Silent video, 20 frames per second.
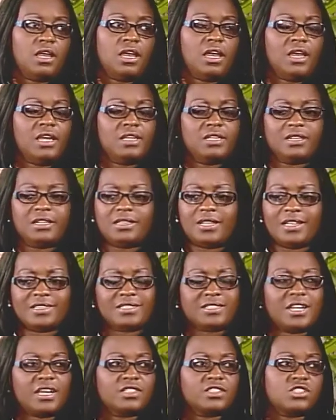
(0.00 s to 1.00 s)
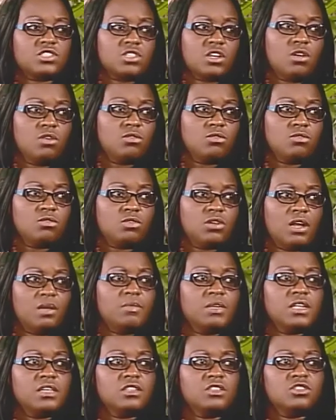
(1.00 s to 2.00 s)
And that's not so. I
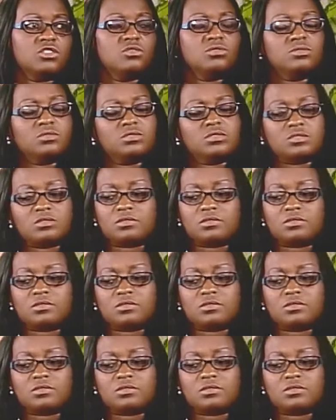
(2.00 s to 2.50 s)
mean,